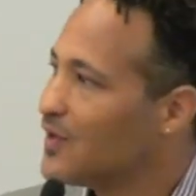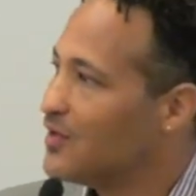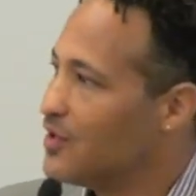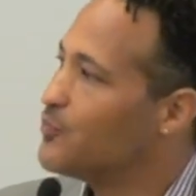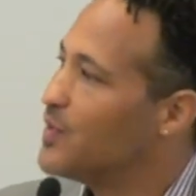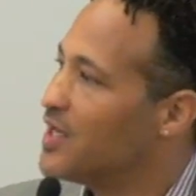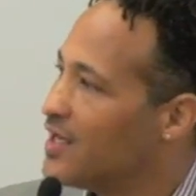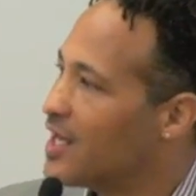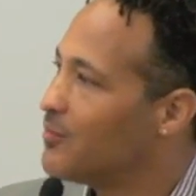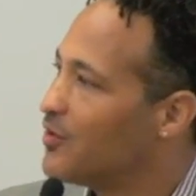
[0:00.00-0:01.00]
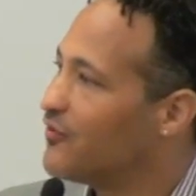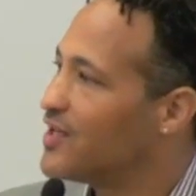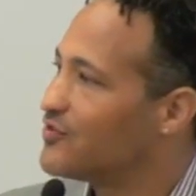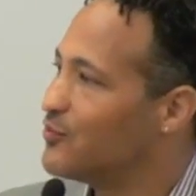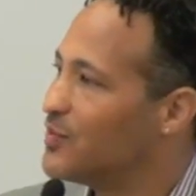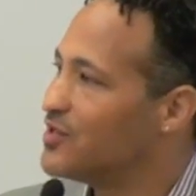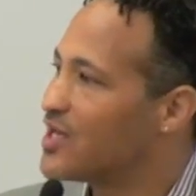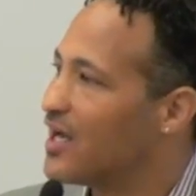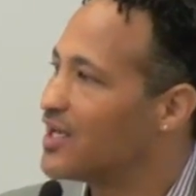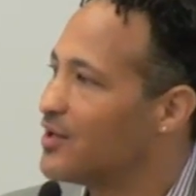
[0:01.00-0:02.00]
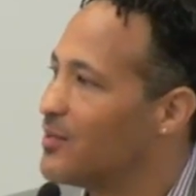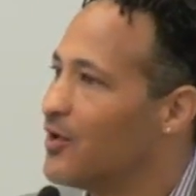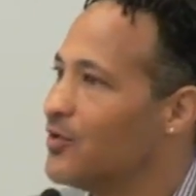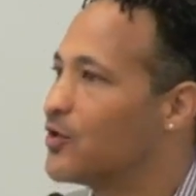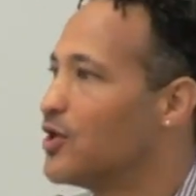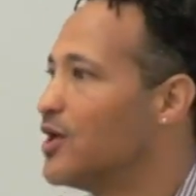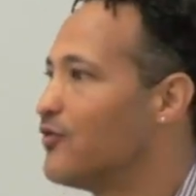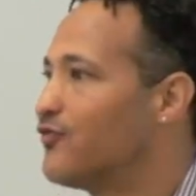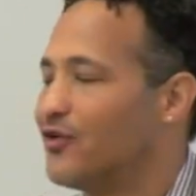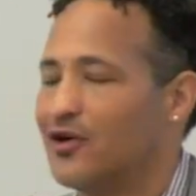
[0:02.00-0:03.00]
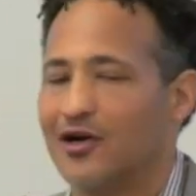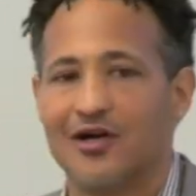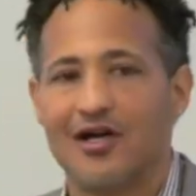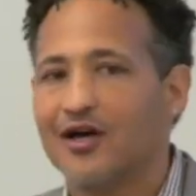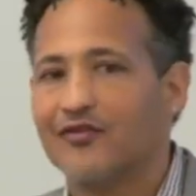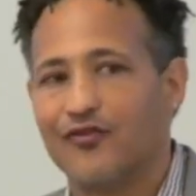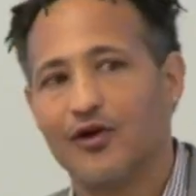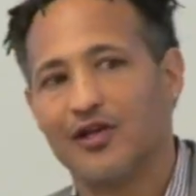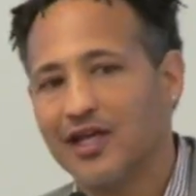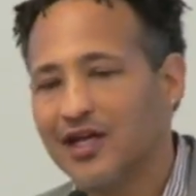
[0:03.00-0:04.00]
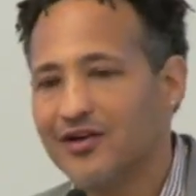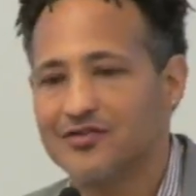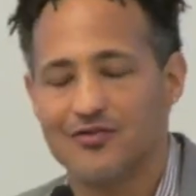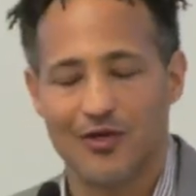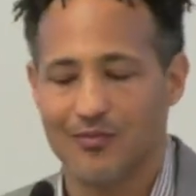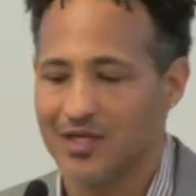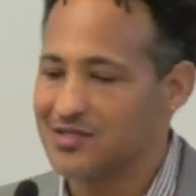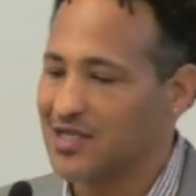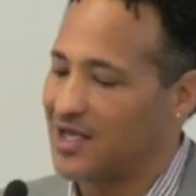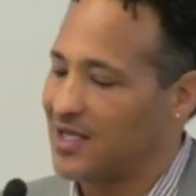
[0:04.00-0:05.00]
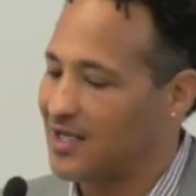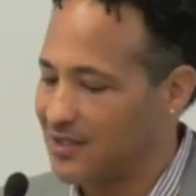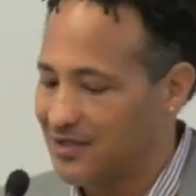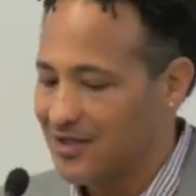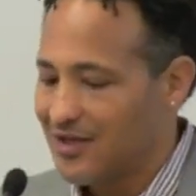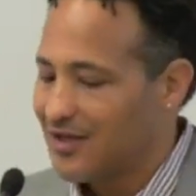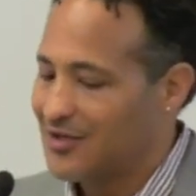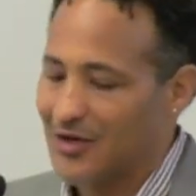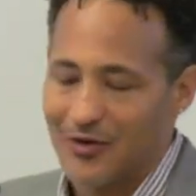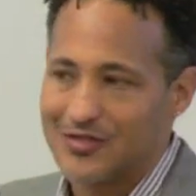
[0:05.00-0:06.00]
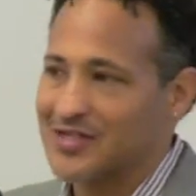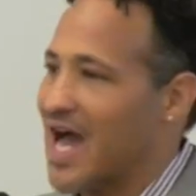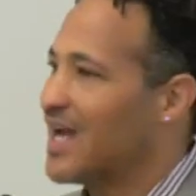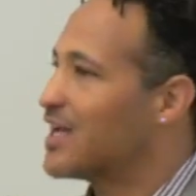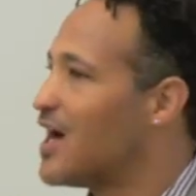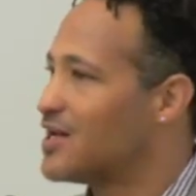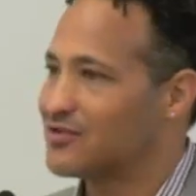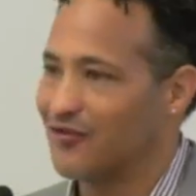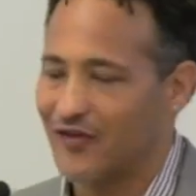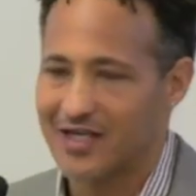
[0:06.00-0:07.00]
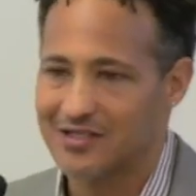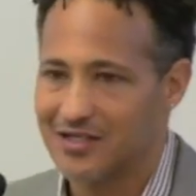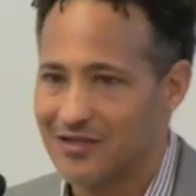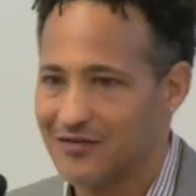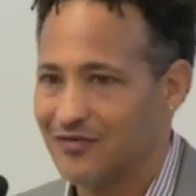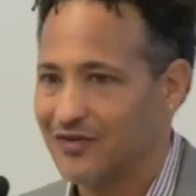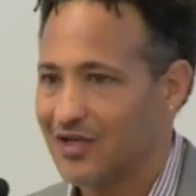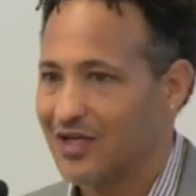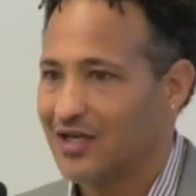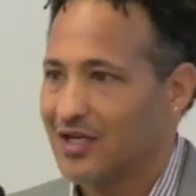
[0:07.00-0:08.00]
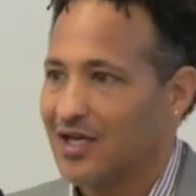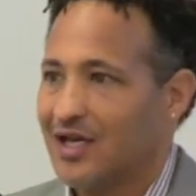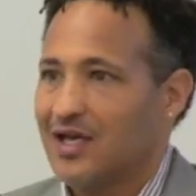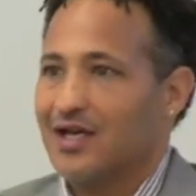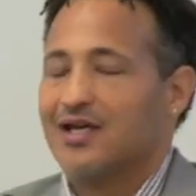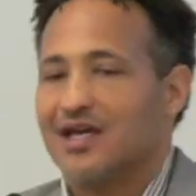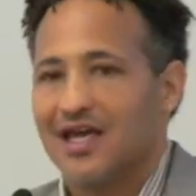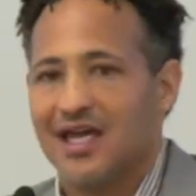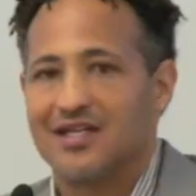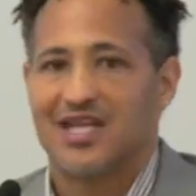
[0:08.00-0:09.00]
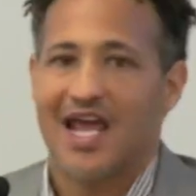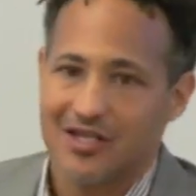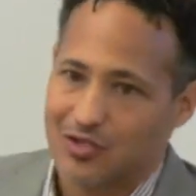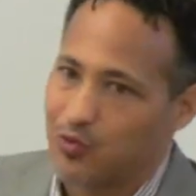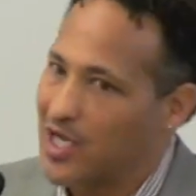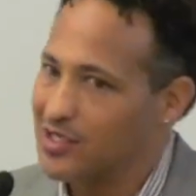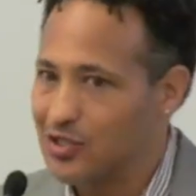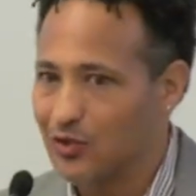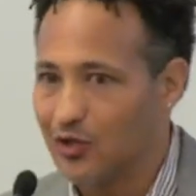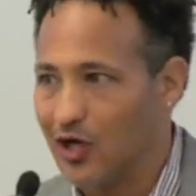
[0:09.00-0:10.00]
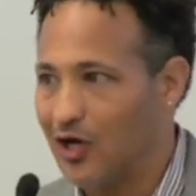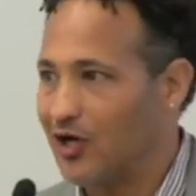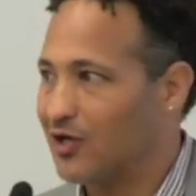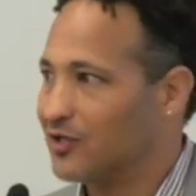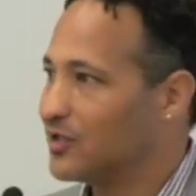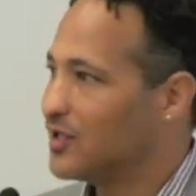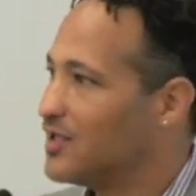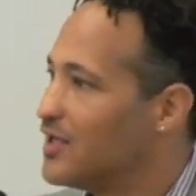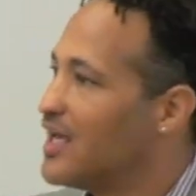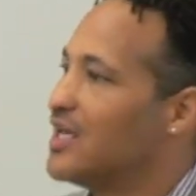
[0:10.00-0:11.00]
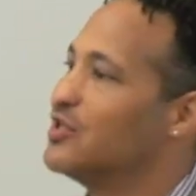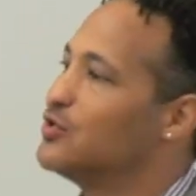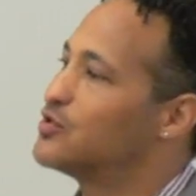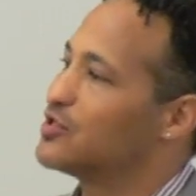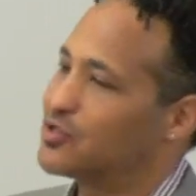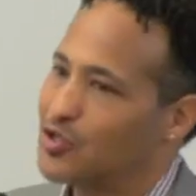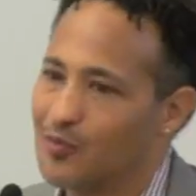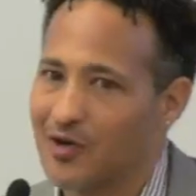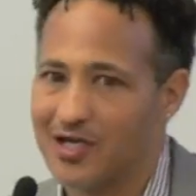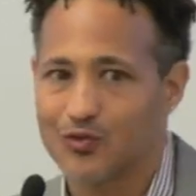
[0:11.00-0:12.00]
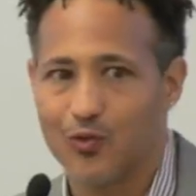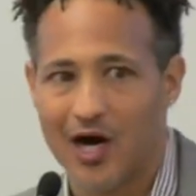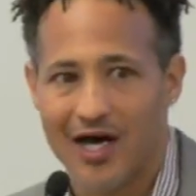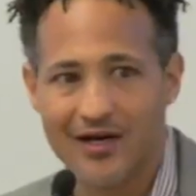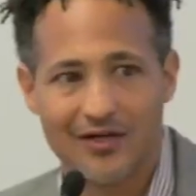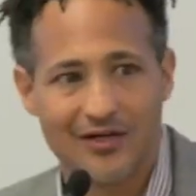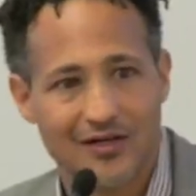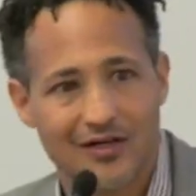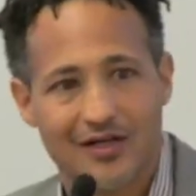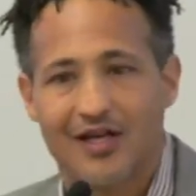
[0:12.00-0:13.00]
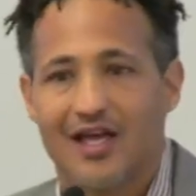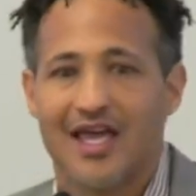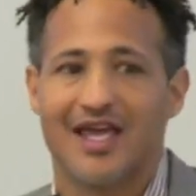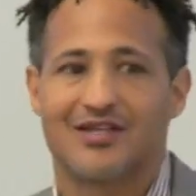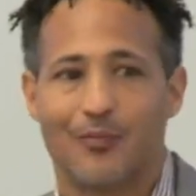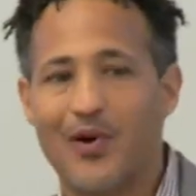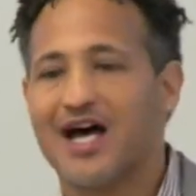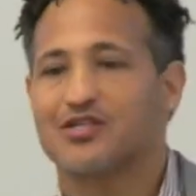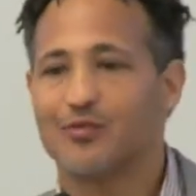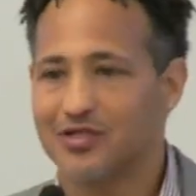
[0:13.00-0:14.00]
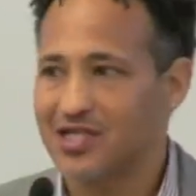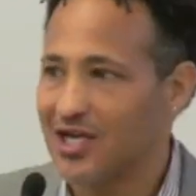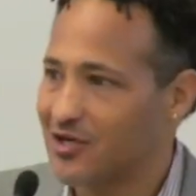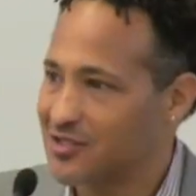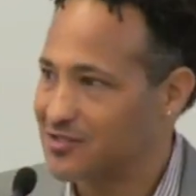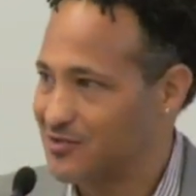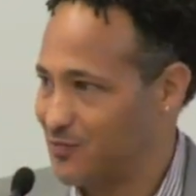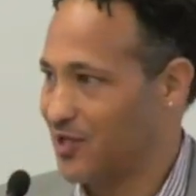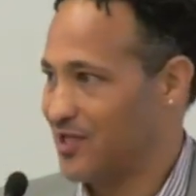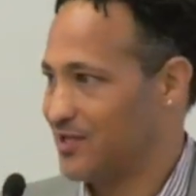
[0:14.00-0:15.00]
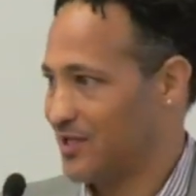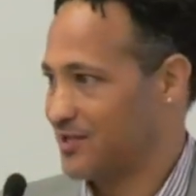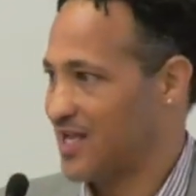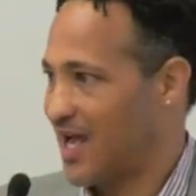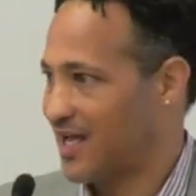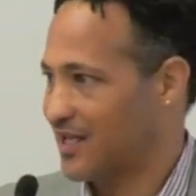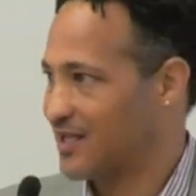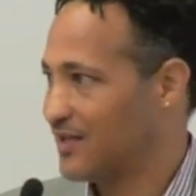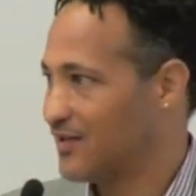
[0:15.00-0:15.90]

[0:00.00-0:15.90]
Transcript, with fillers: There have been a number of us who've been talking about nuclear for, for years, and we've been saying, you know, it's not cost effective, it takes way too long, it uses too much water. It's a possible terrorist attack.